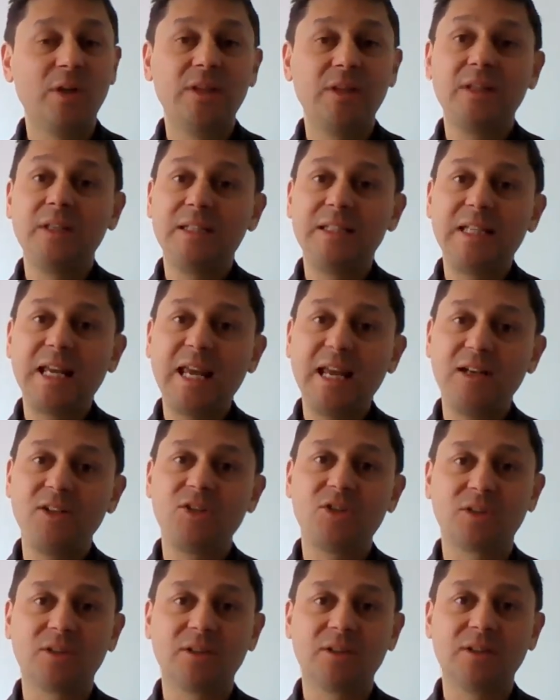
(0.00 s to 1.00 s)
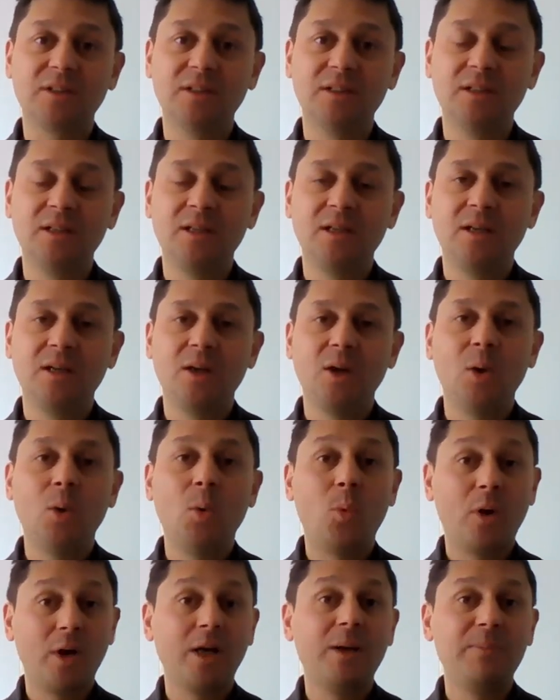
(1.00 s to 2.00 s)
the attention,
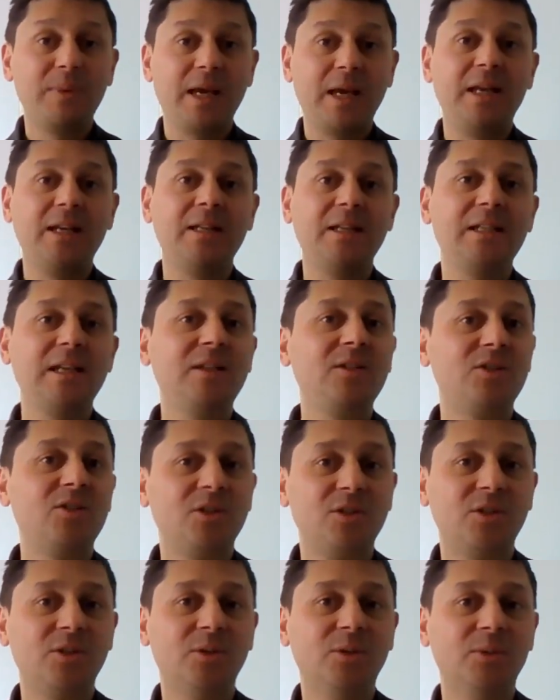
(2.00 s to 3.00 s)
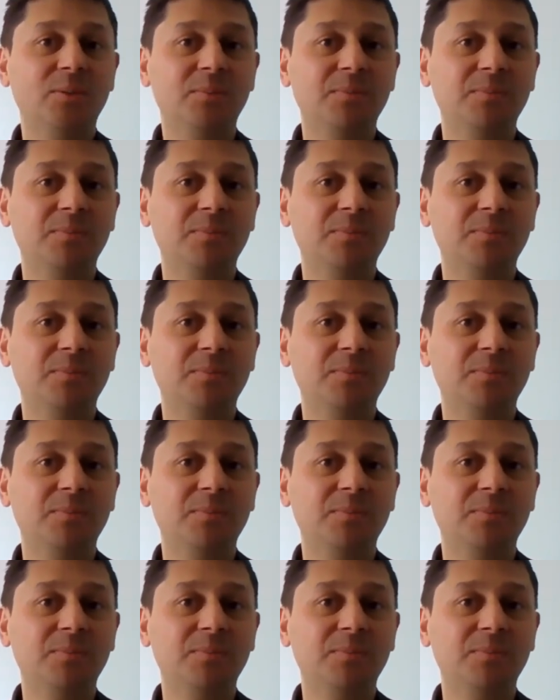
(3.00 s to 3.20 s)
what I'm paying attention to.